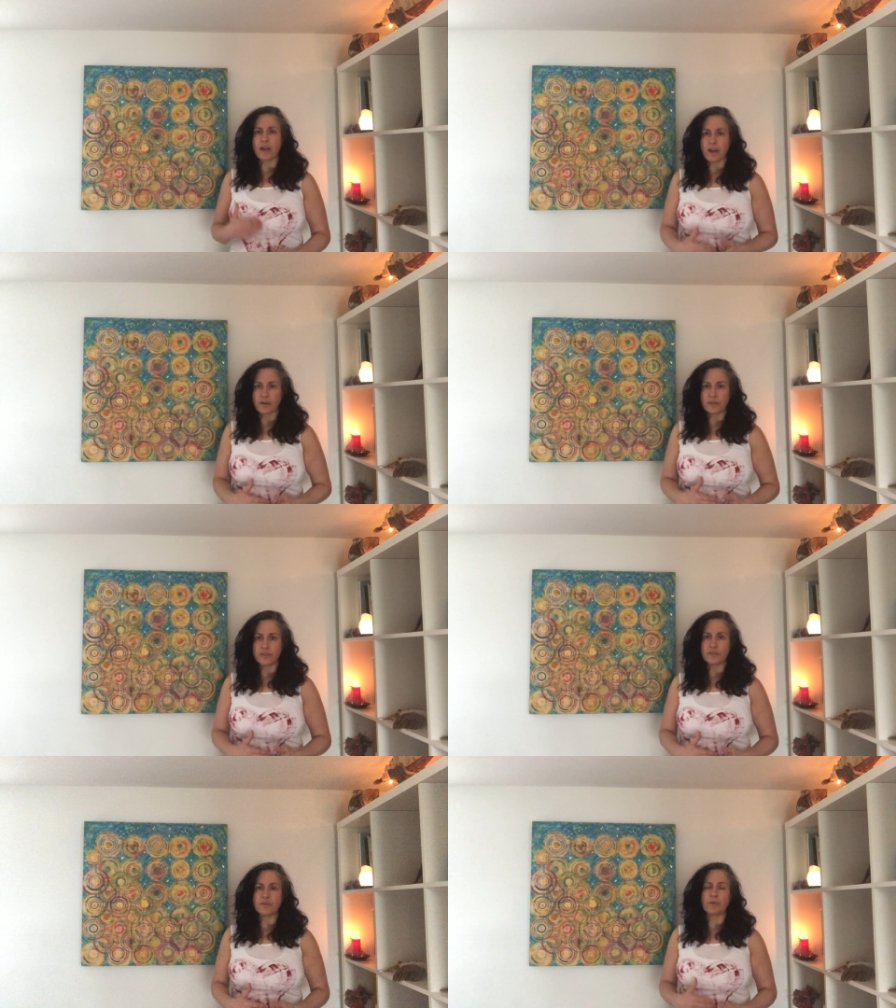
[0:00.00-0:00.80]

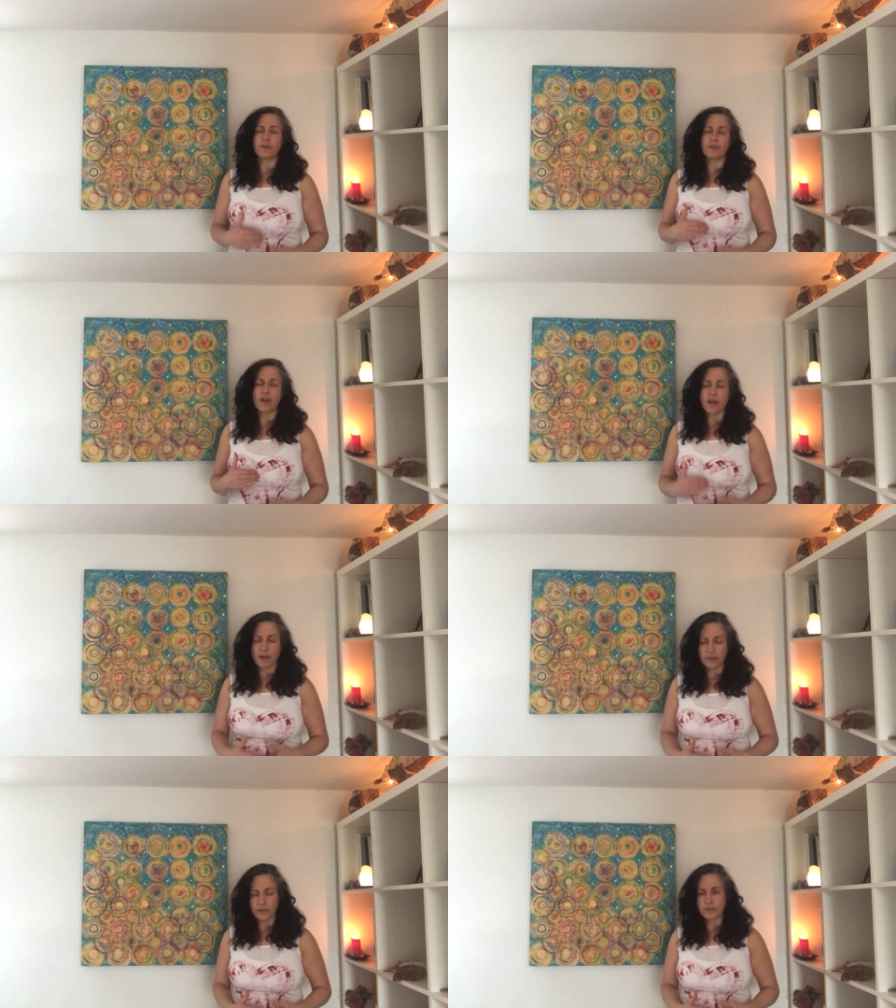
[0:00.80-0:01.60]
hours upon
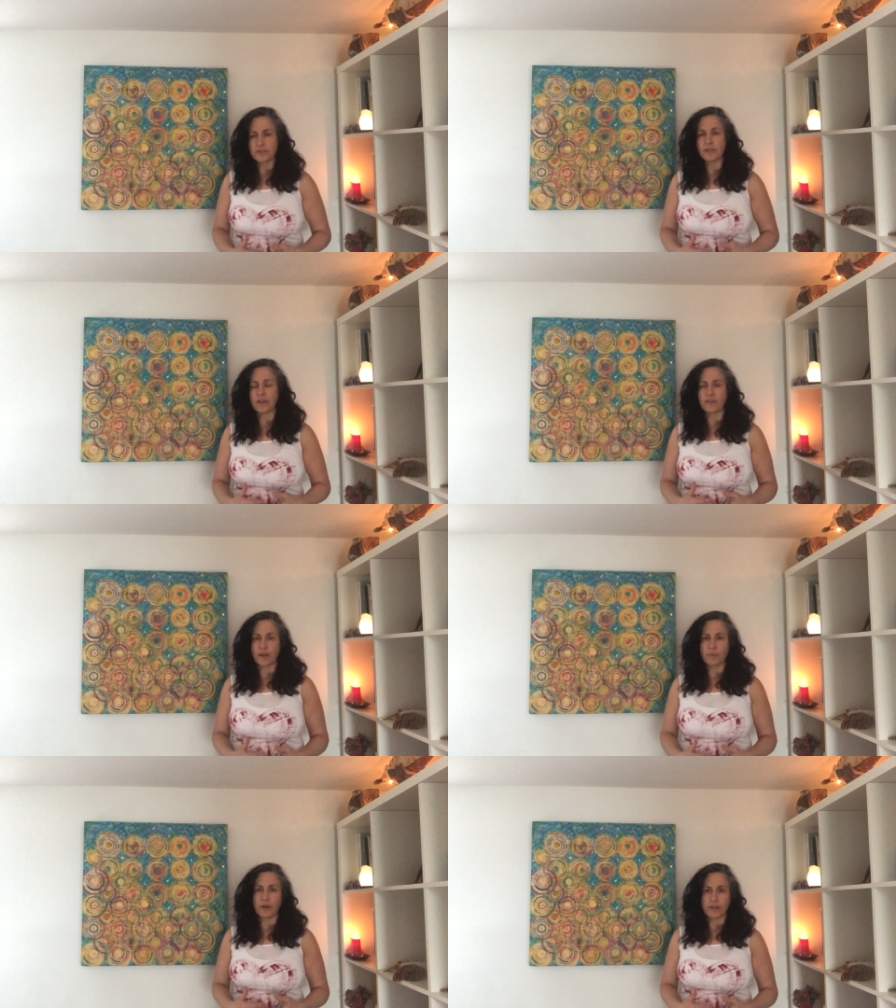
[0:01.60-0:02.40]
hours at
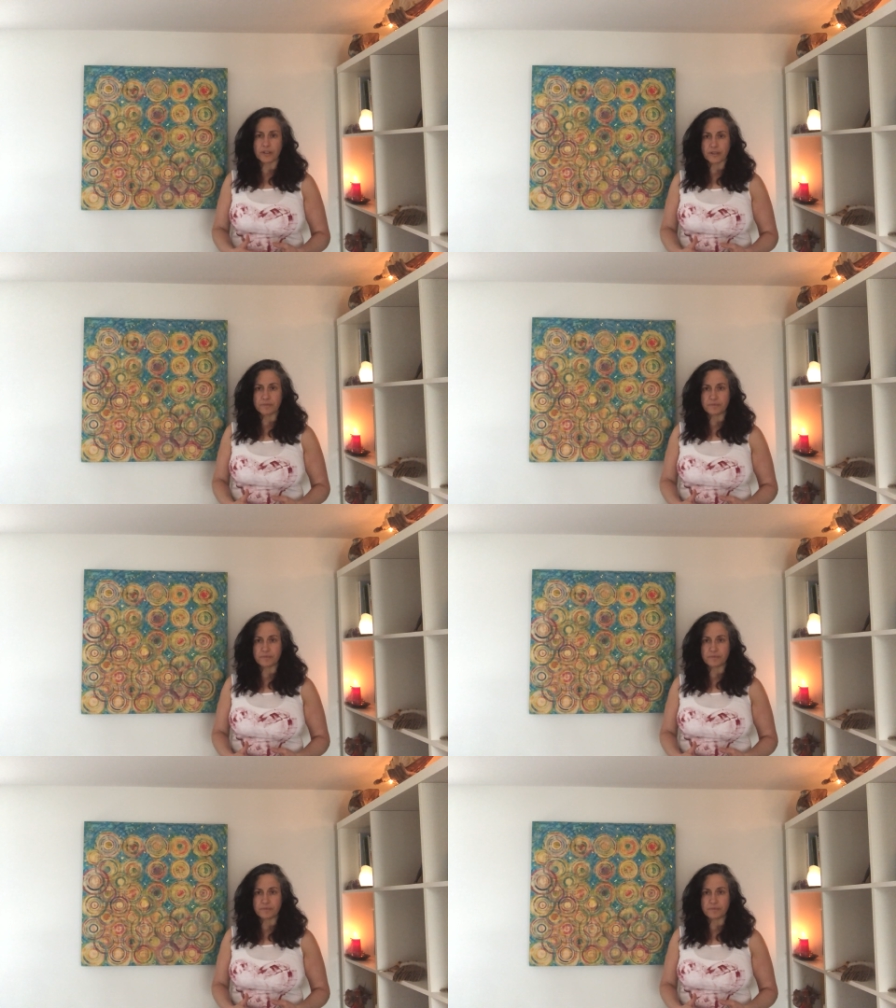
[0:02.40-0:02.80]
that park.